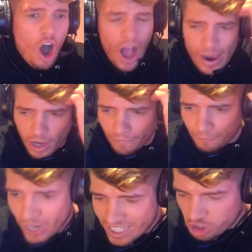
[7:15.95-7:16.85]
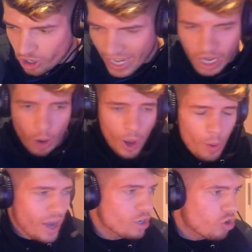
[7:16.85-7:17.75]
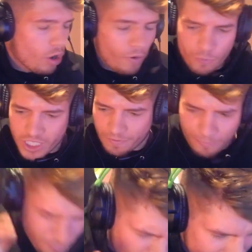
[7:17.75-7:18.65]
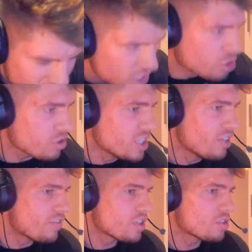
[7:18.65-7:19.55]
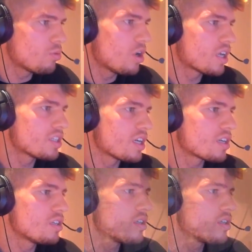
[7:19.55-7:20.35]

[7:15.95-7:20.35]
I'm gonna oh, literally put my controller through this fucking screen if it doesn't work in a second.